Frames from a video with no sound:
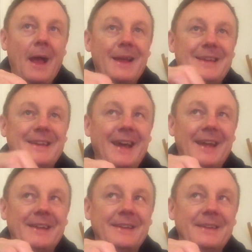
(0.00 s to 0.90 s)

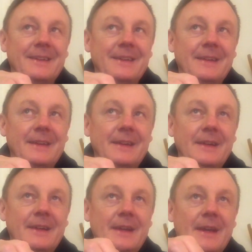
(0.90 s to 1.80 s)
again
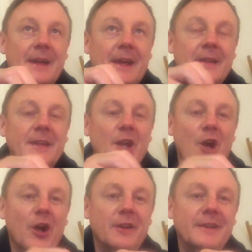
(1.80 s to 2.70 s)
in the
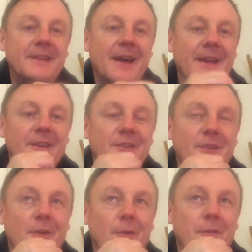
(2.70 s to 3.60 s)
early
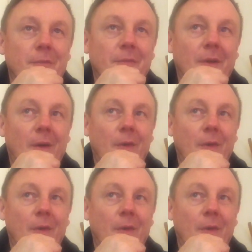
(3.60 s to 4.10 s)
days of